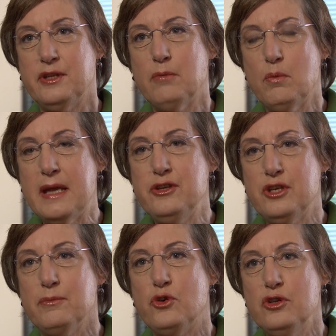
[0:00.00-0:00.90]
The
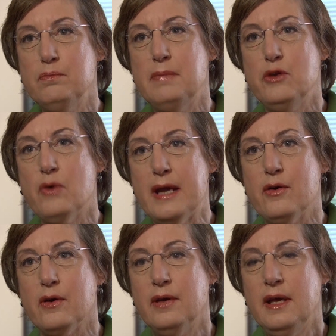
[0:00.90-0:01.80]
momentum couldn't be
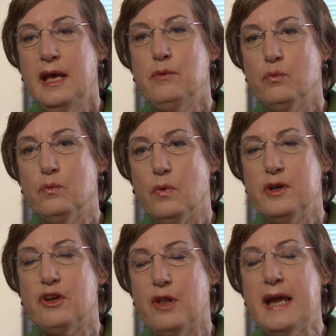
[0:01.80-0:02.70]
greater. And we're
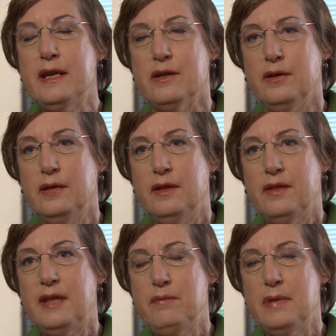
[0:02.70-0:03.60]
delighted that
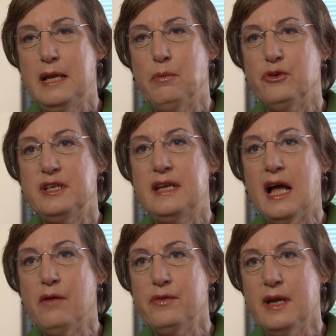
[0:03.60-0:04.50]
they've been able to
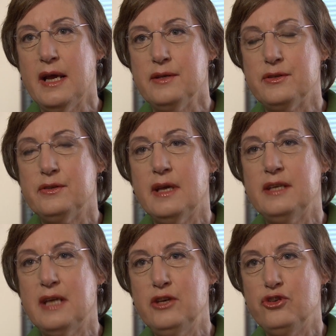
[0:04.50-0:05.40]
galvanize
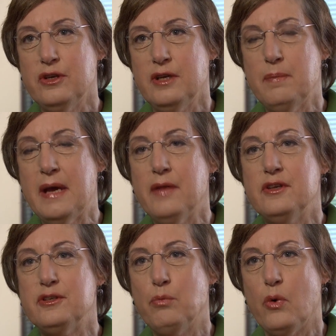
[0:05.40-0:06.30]
attention about
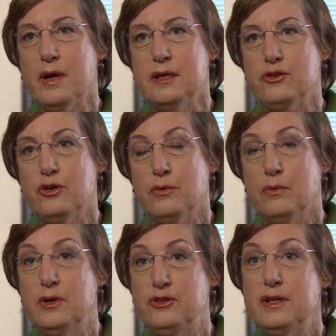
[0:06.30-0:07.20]
this important issue,
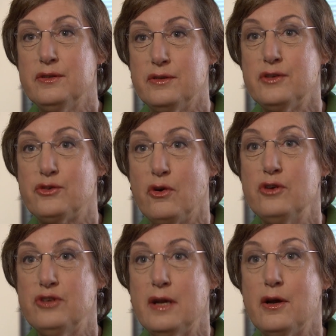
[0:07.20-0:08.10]
which is a
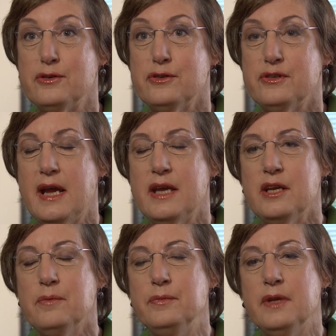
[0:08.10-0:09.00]
scourge on our society.